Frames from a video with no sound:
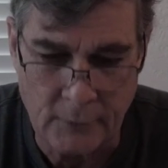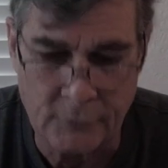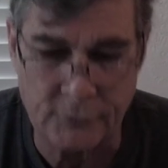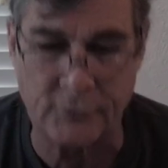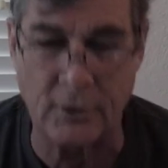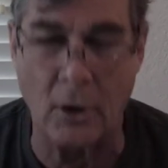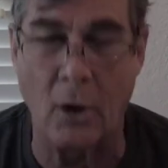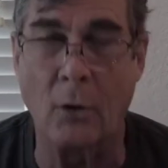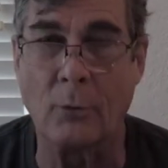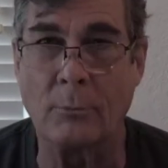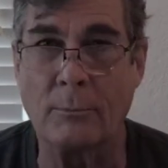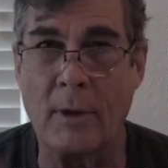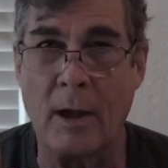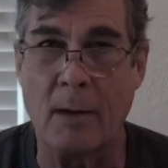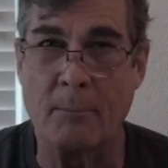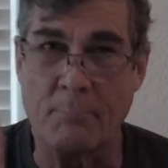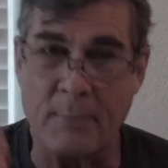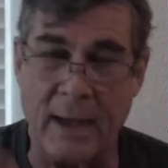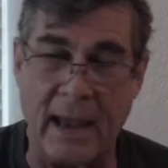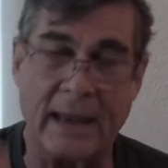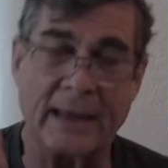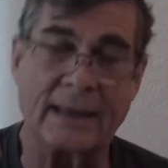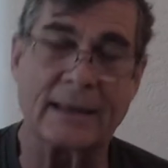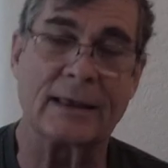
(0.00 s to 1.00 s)
Don't
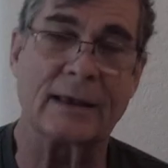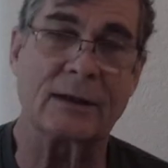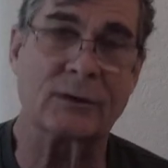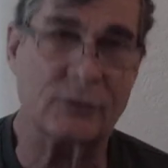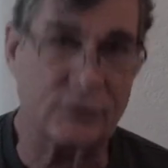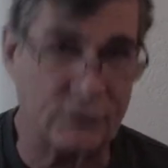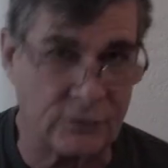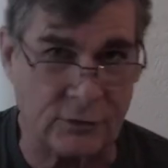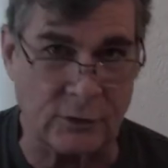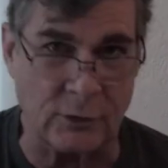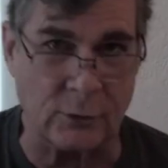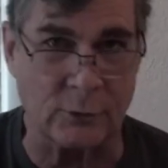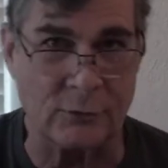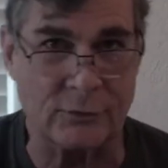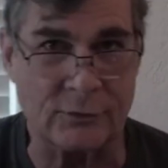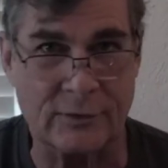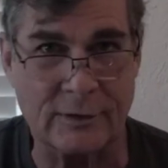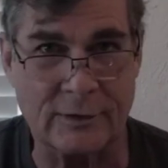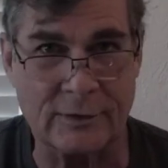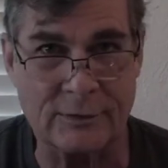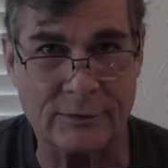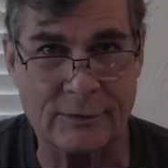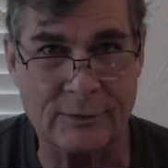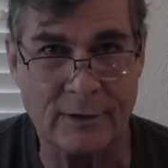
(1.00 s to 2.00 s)
make
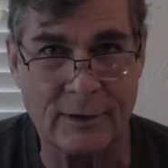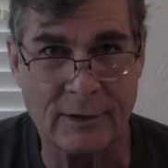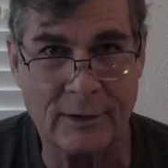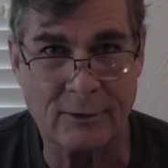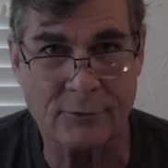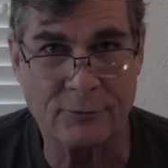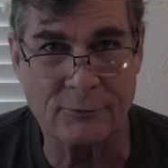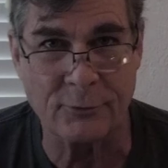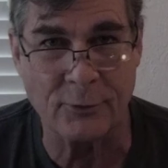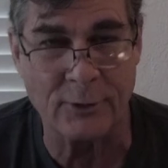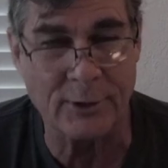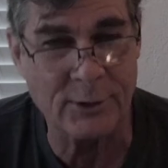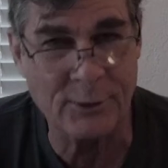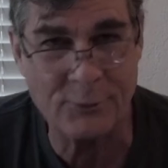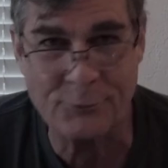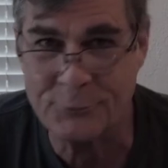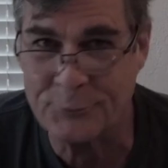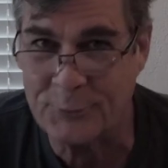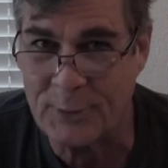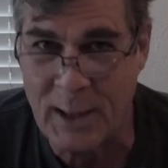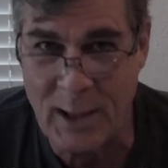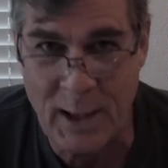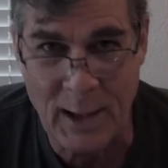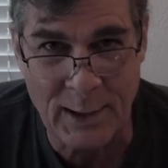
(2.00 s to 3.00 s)
excuses for your
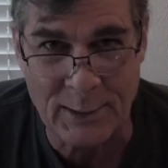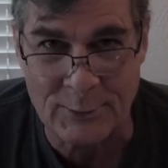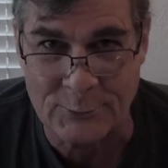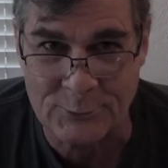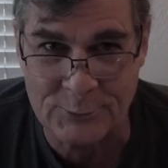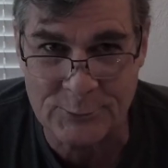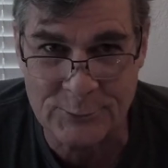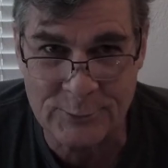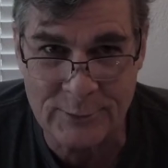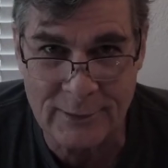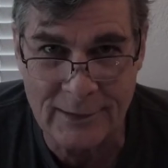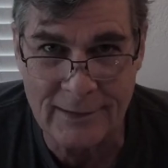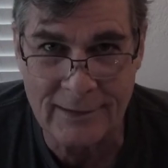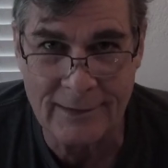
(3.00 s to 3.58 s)
flesh.